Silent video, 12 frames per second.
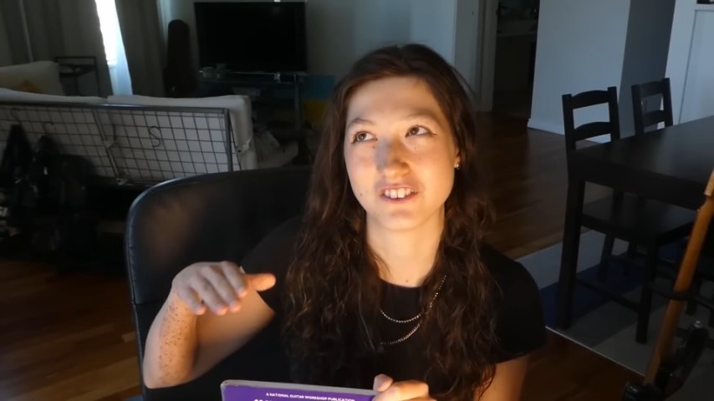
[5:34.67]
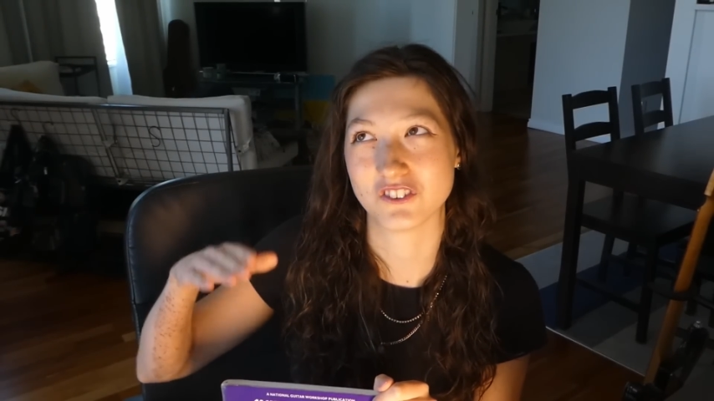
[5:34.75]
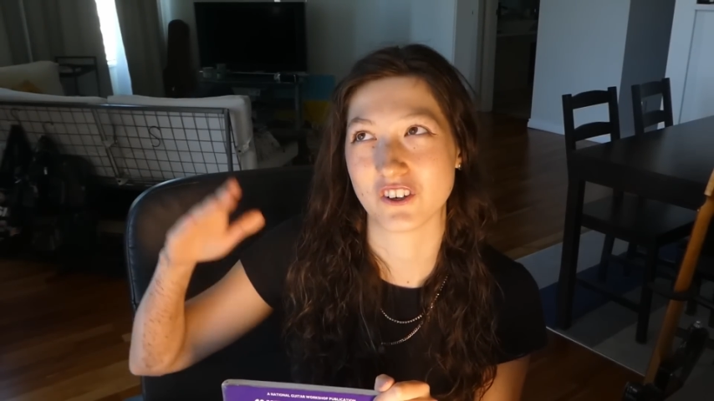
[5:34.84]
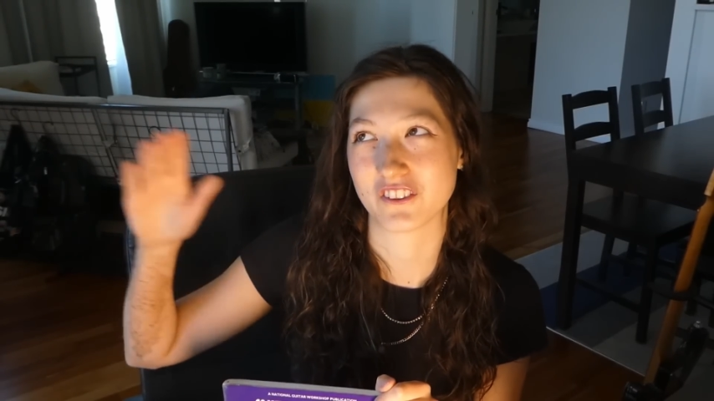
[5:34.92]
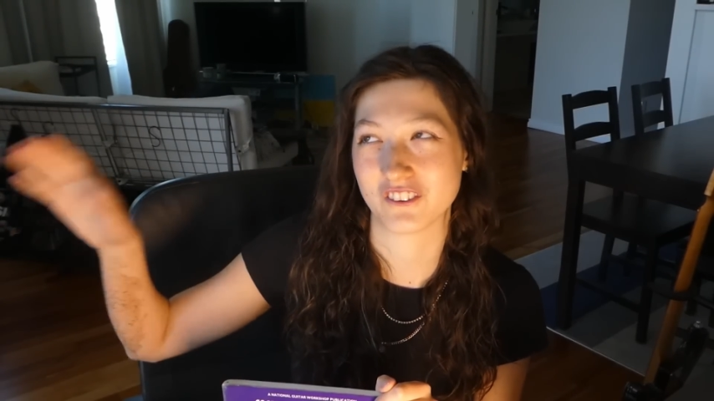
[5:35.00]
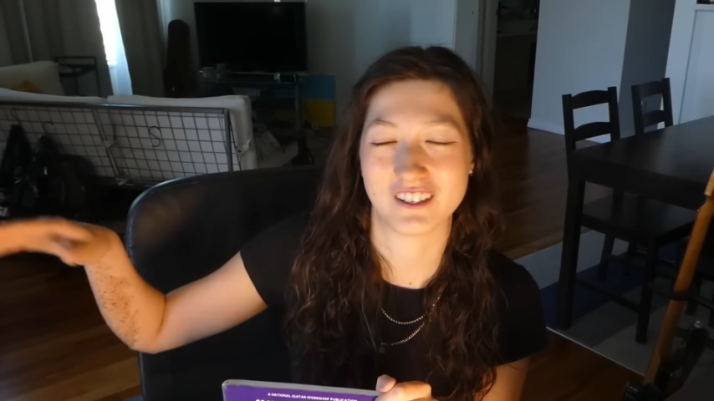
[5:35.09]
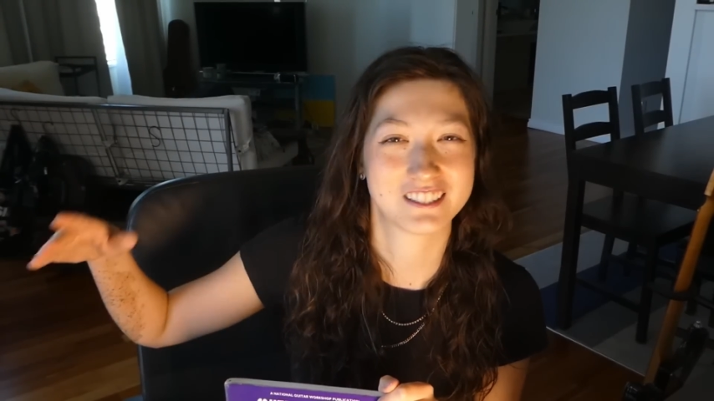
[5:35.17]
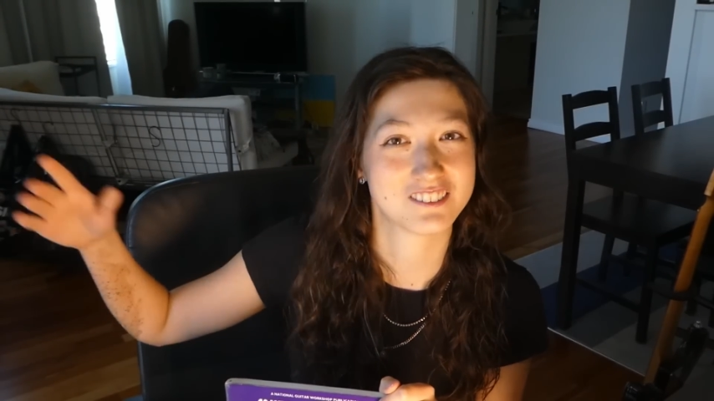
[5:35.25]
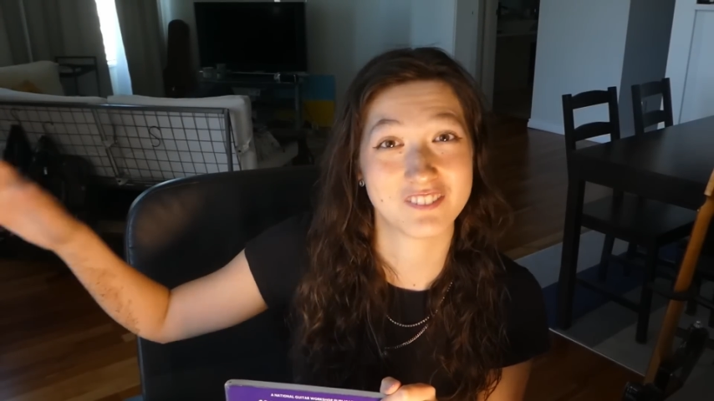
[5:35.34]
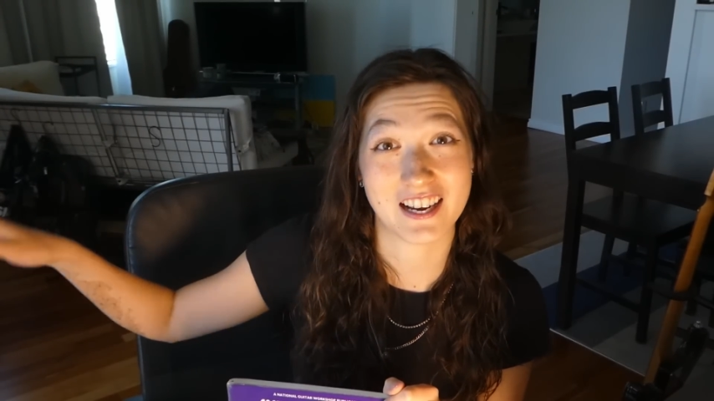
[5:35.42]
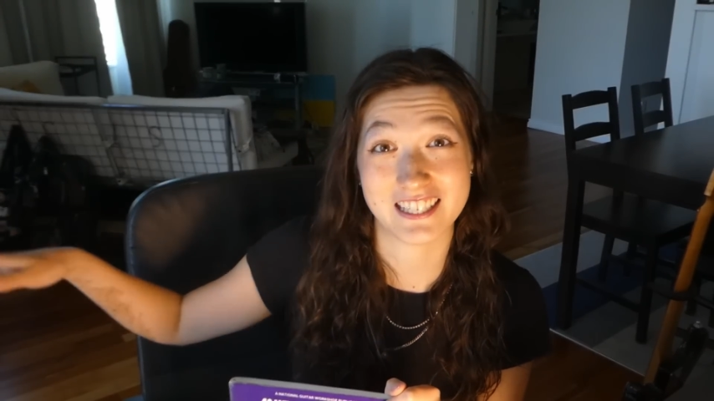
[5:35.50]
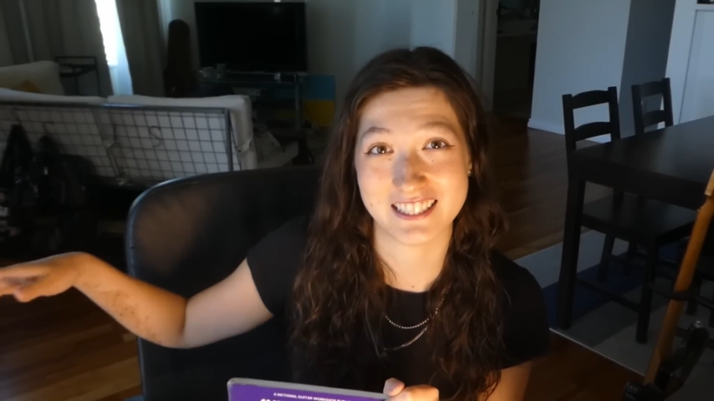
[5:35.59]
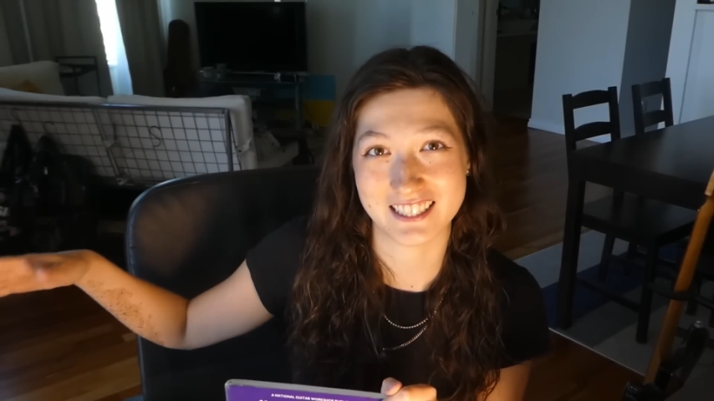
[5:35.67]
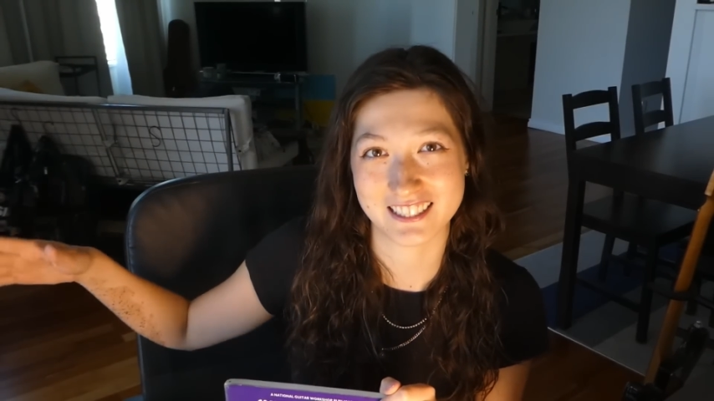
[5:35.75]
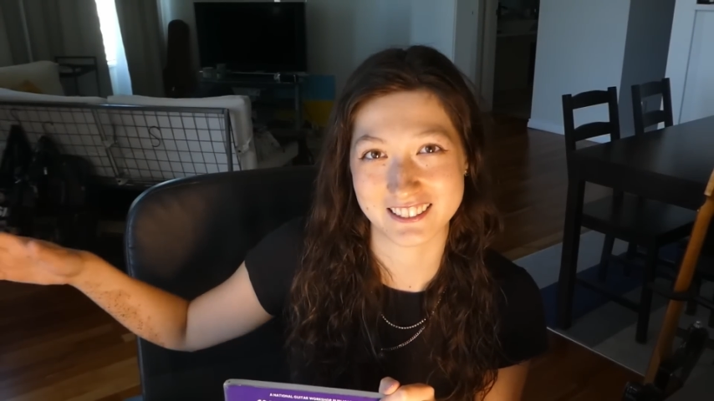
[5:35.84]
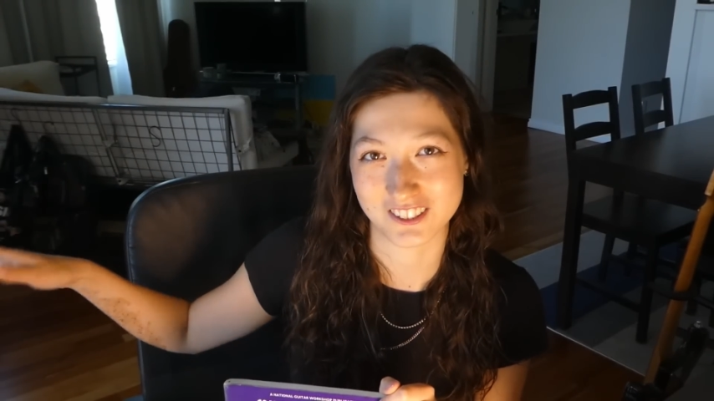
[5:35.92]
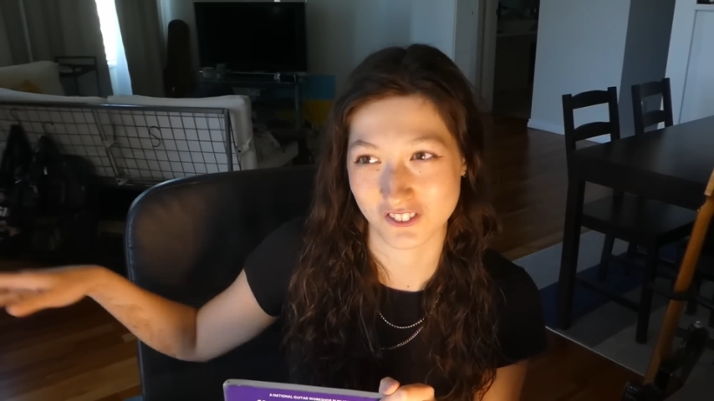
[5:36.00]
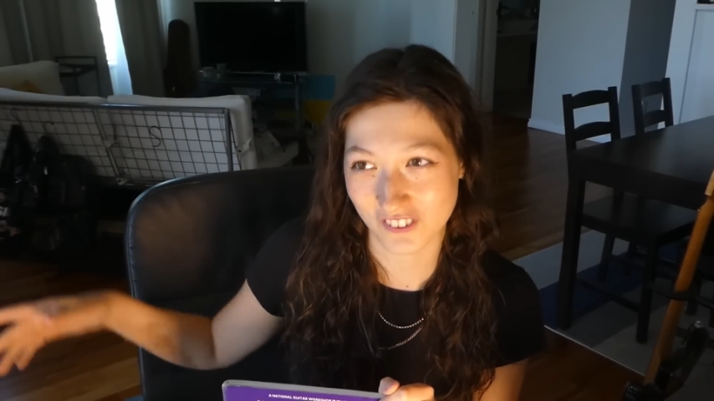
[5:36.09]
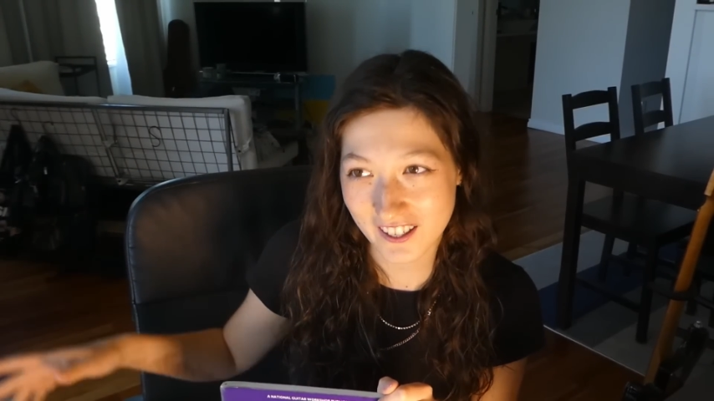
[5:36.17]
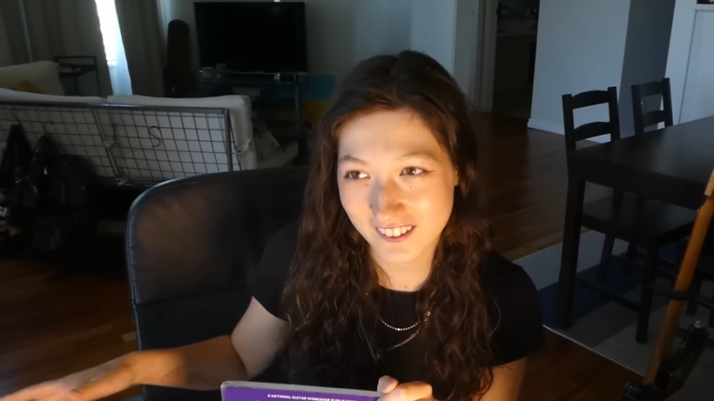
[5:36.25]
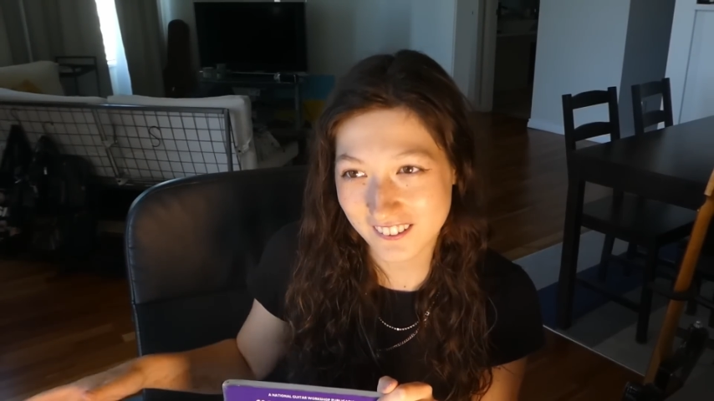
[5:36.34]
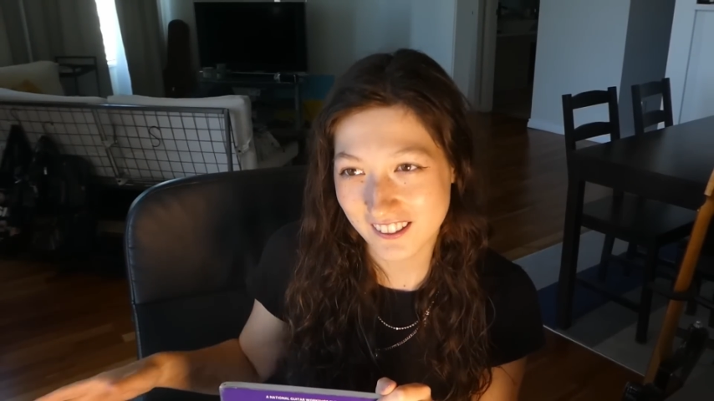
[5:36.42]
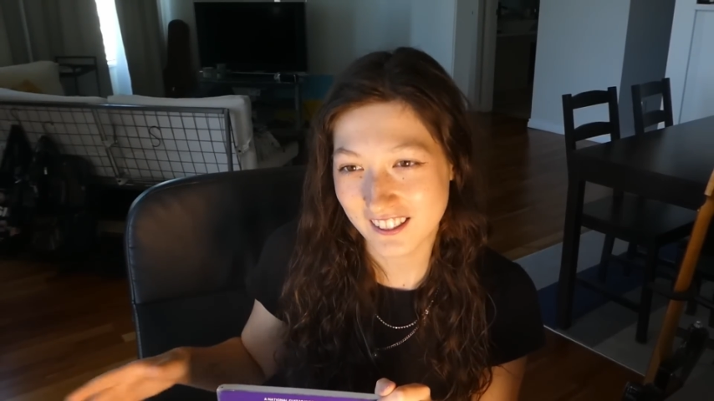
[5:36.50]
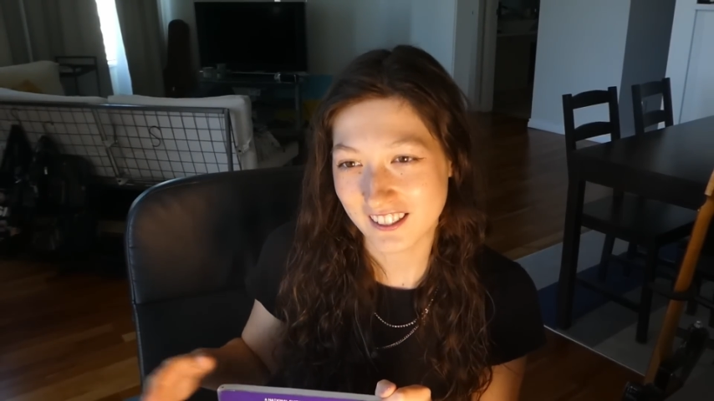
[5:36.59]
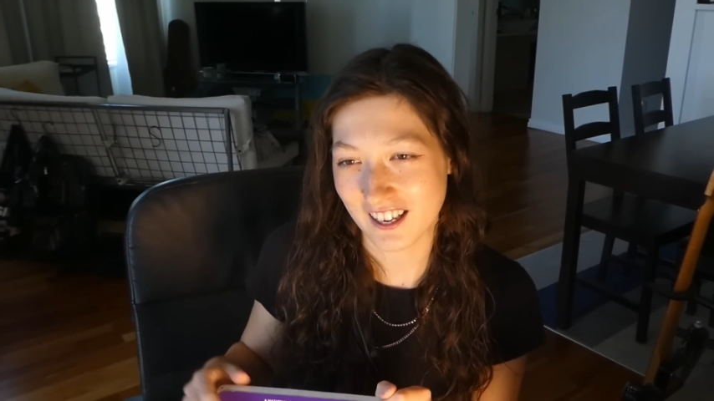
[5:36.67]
throughout the rest of my ideas as well.